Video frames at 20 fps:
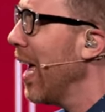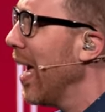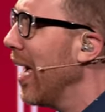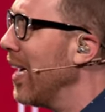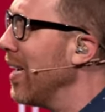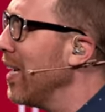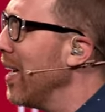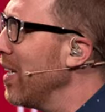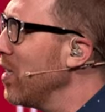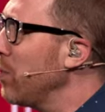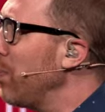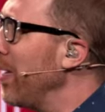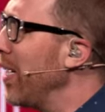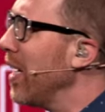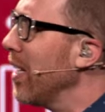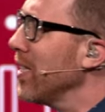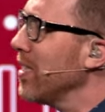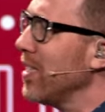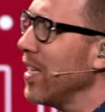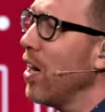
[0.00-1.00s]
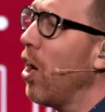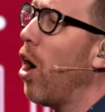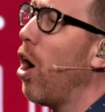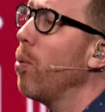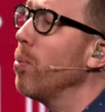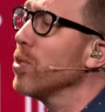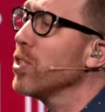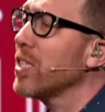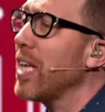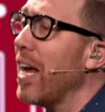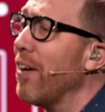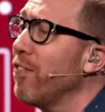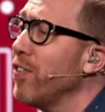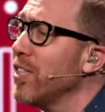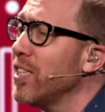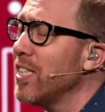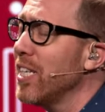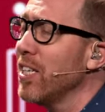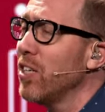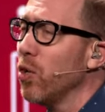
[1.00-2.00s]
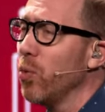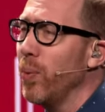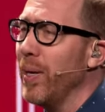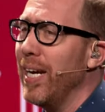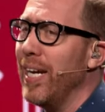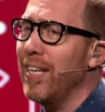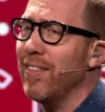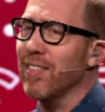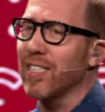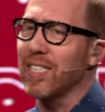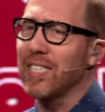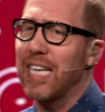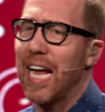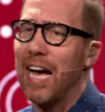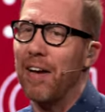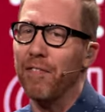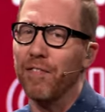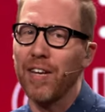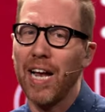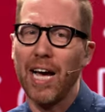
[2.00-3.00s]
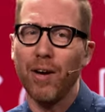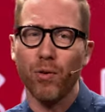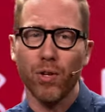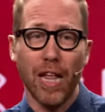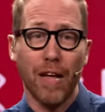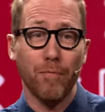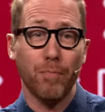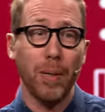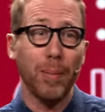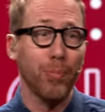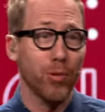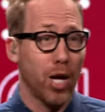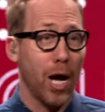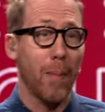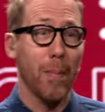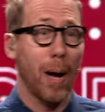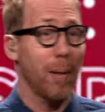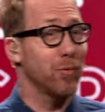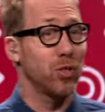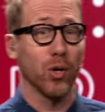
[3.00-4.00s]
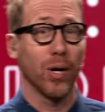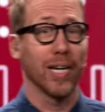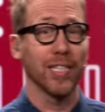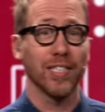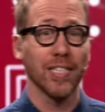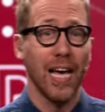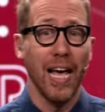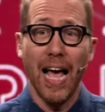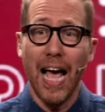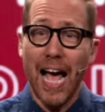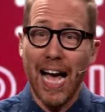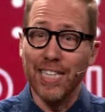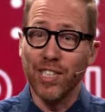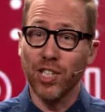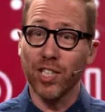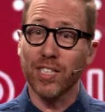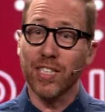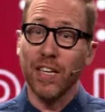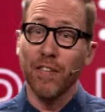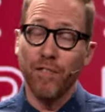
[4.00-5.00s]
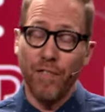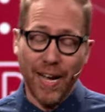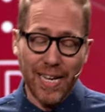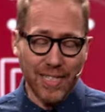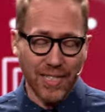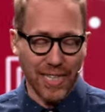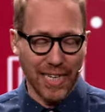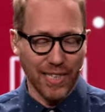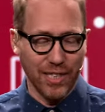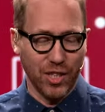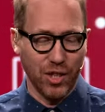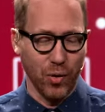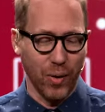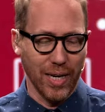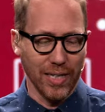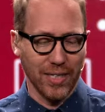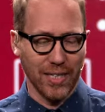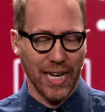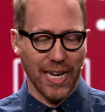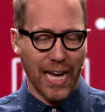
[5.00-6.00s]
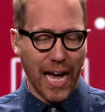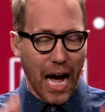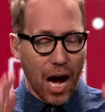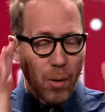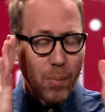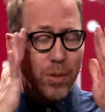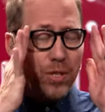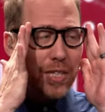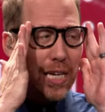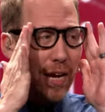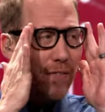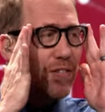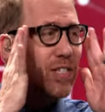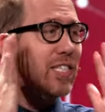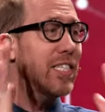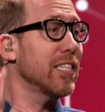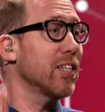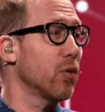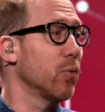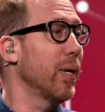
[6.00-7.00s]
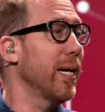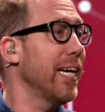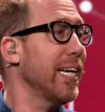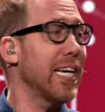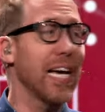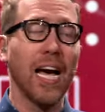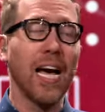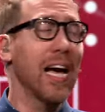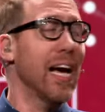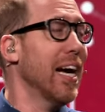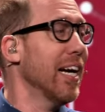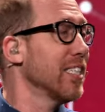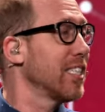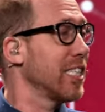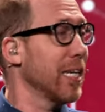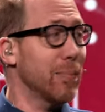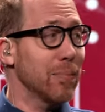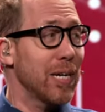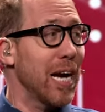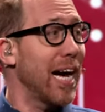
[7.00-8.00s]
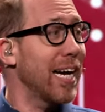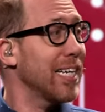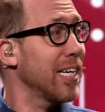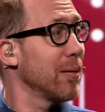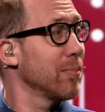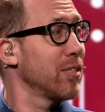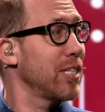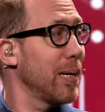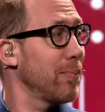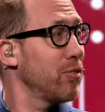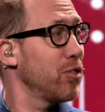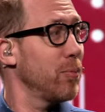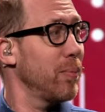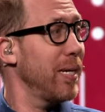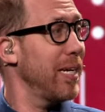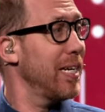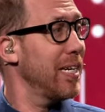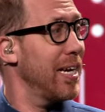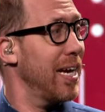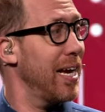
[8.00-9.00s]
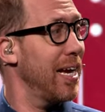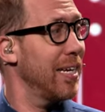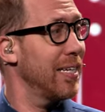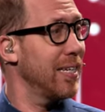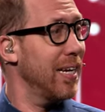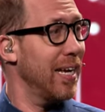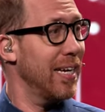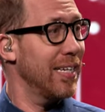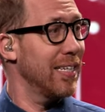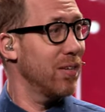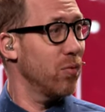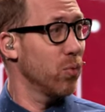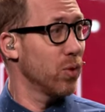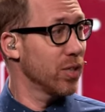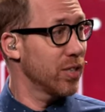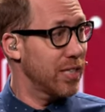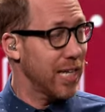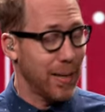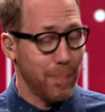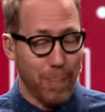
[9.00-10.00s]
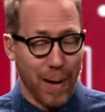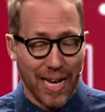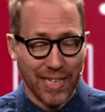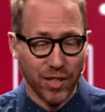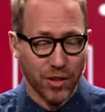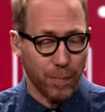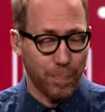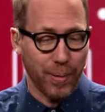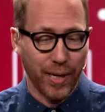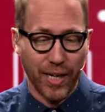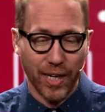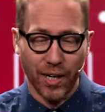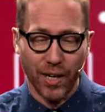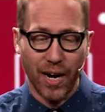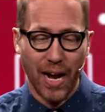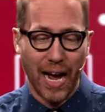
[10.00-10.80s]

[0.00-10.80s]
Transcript: is because, you know, almost every single week the staff and I will have people come up to us and just confess things to us. Like almost every single week, some guy comes up to me and, and will say, Pastor Peter,